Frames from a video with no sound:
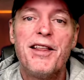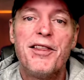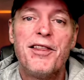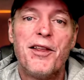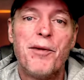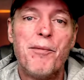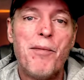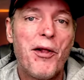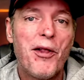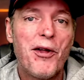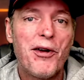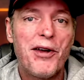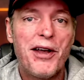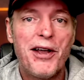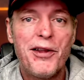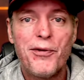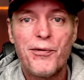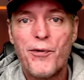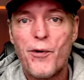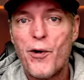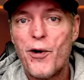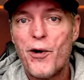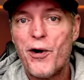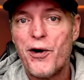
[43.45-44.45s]
The mulligans
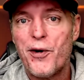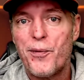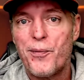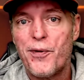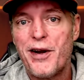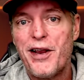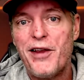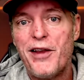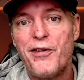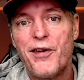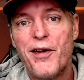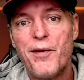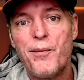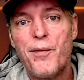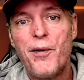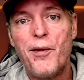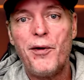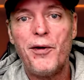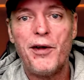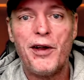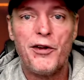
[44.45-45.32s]
for it are pretty simple.